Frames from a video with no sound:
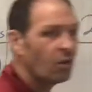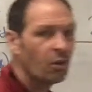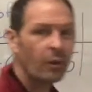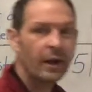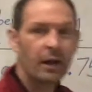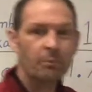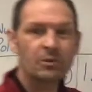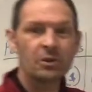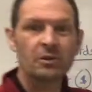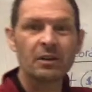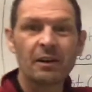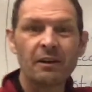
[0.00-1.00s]
way up
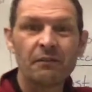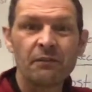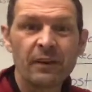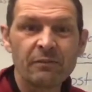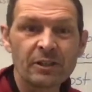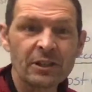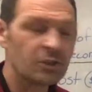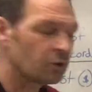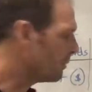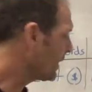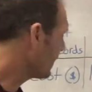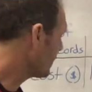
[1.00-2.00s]
to 52,
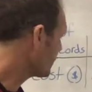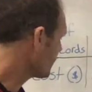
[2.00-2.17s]
because